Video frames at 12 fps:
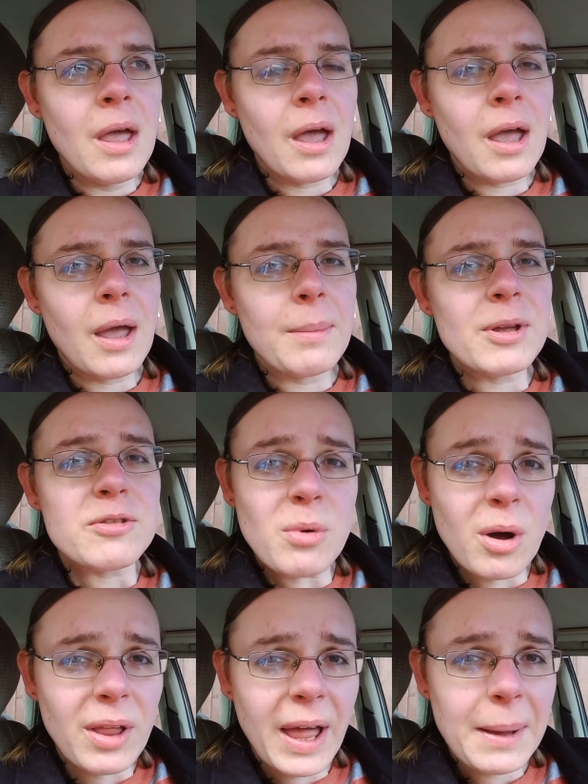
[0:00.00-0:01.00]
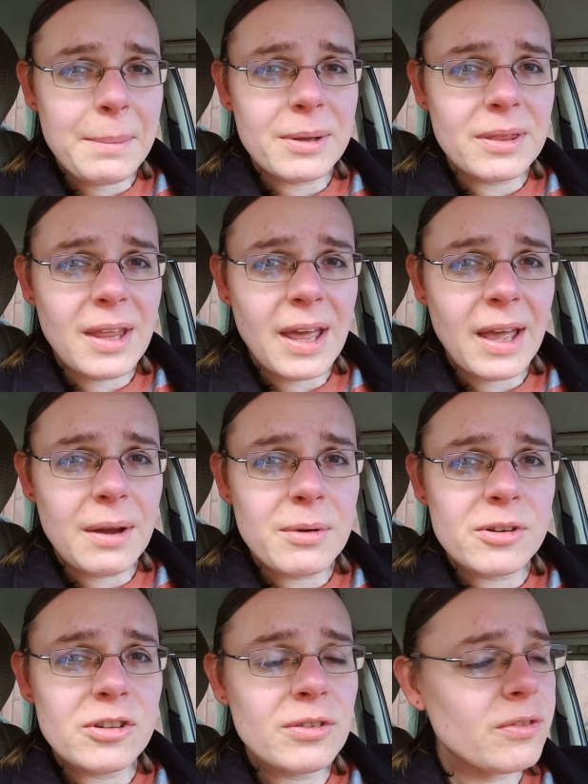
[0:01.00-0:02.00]
Because what will happen
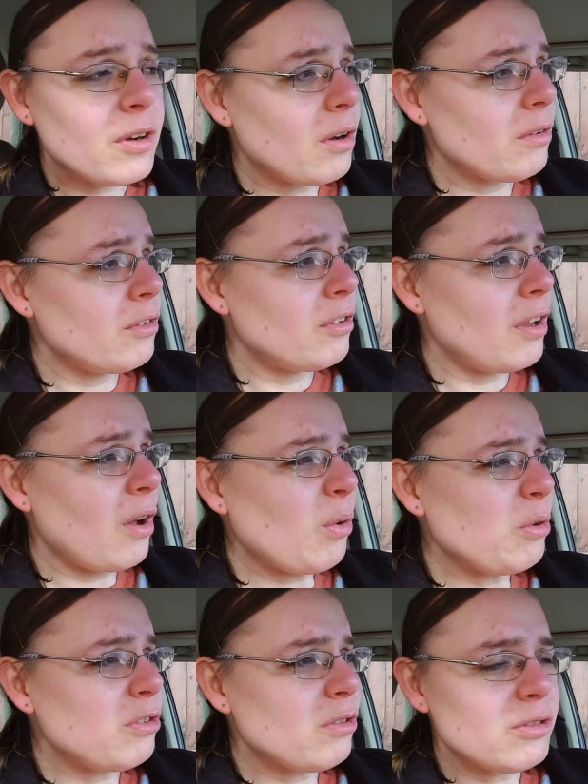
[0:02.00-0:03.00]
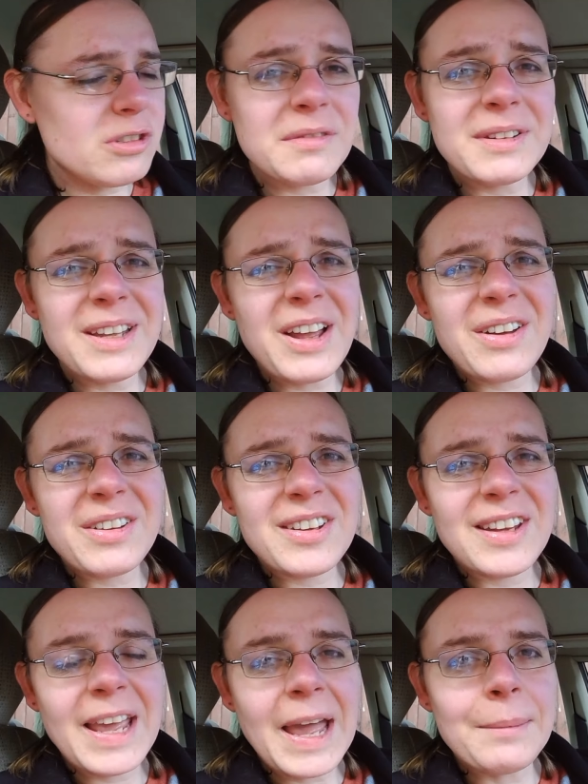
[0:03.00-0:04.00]
there is you've got all sorts of
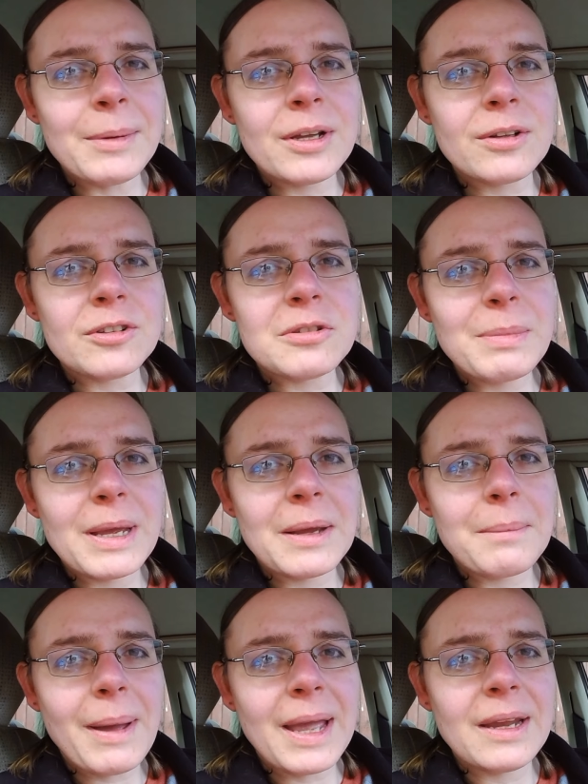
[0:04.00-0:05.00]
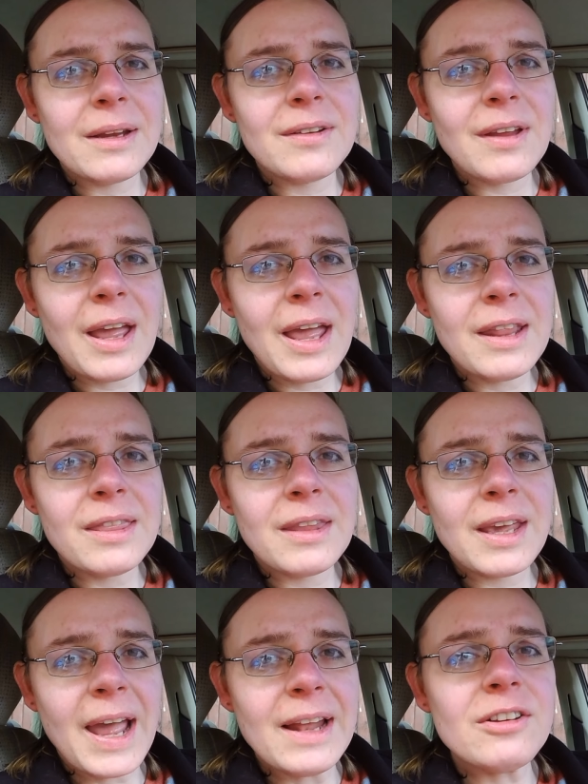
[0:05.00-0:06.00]
nasty chemicals being made in
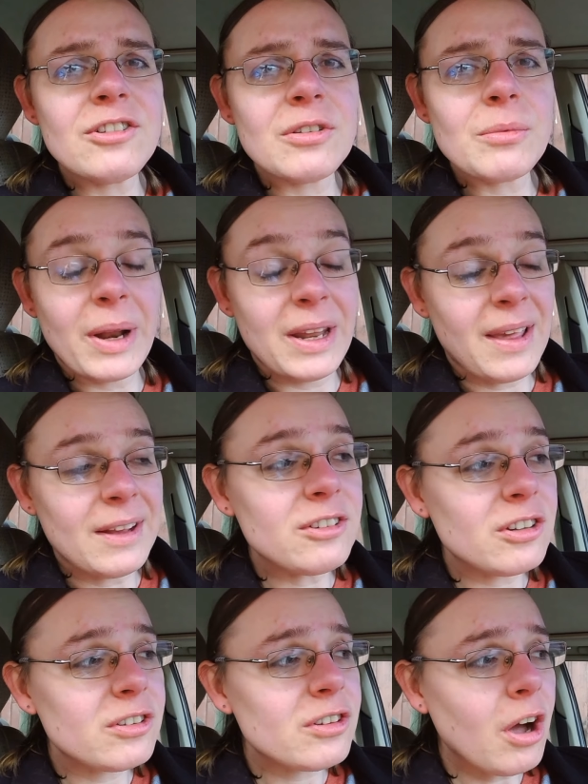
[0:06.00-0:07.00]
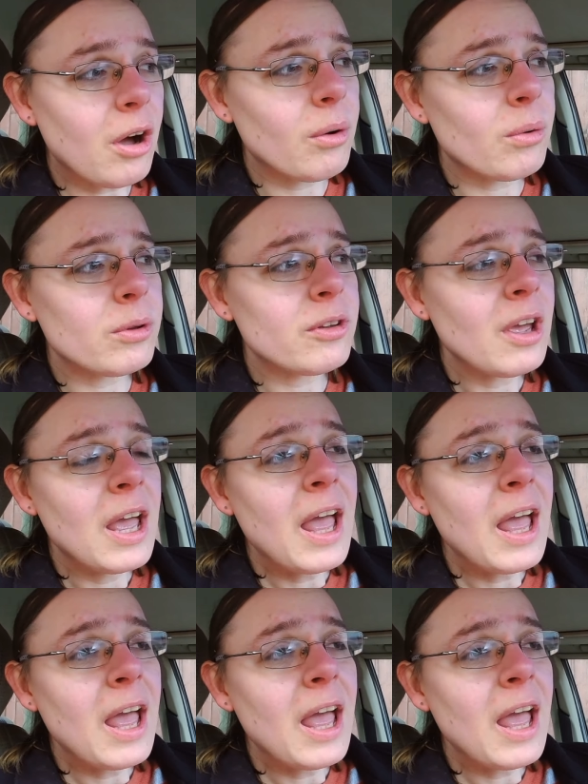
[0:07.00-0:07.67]
the engine when the engine's cold,